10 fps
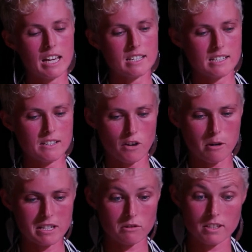and
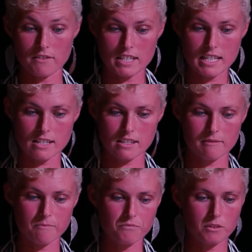environmental
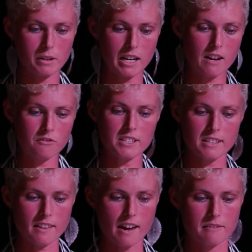devastation. We can't
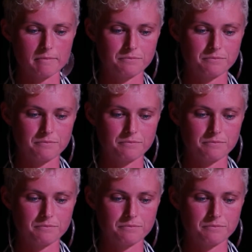risk that.